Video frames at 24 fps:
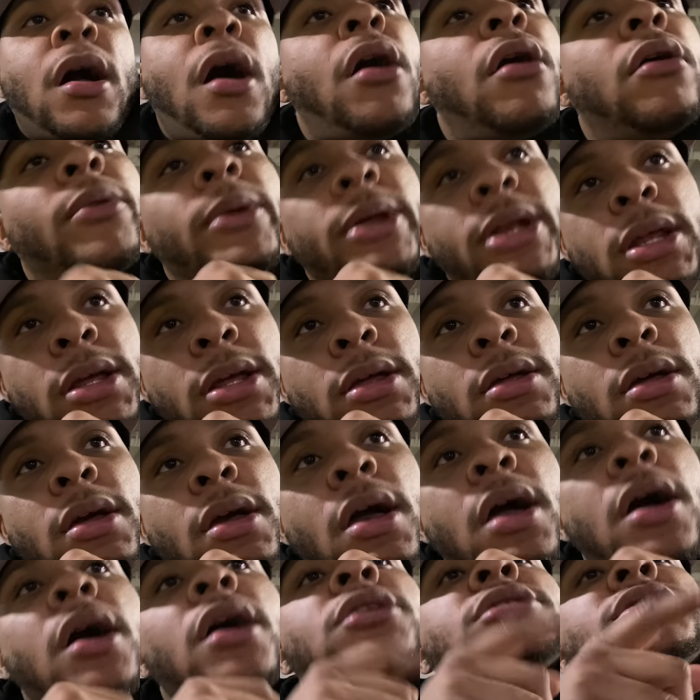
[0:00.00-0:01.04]
Oh, we did.
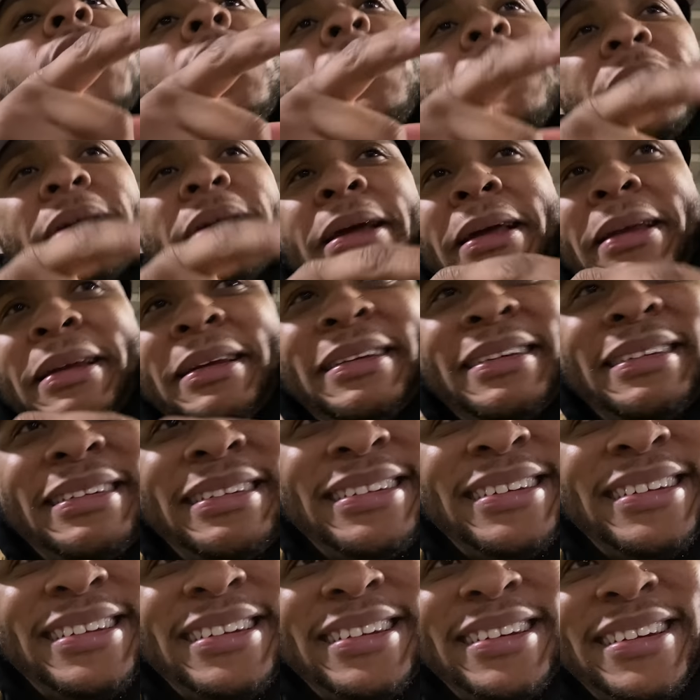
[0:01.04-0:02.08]
Showed it.
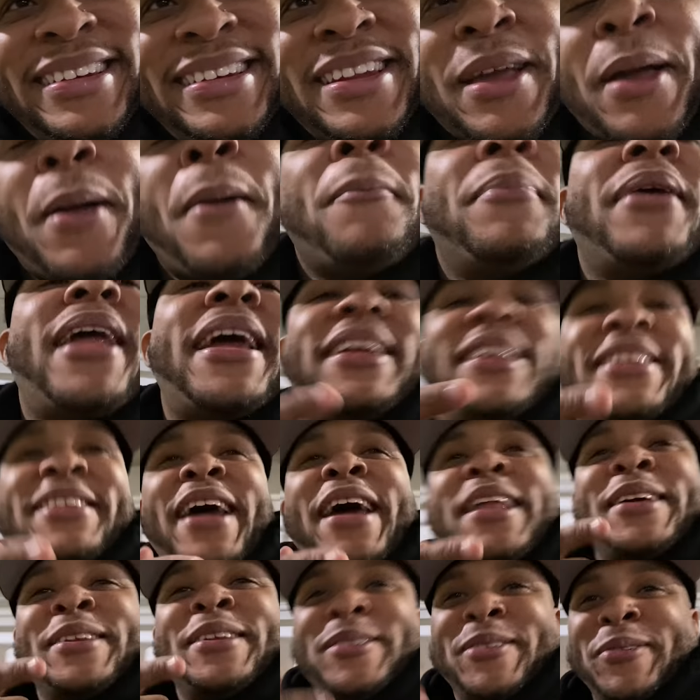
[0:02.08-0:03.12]
But I
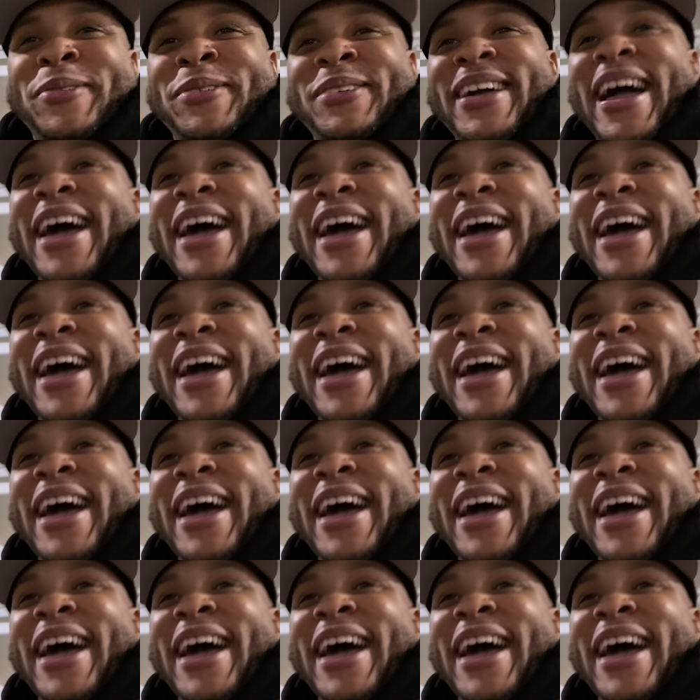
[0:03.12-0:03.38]
didn't do this.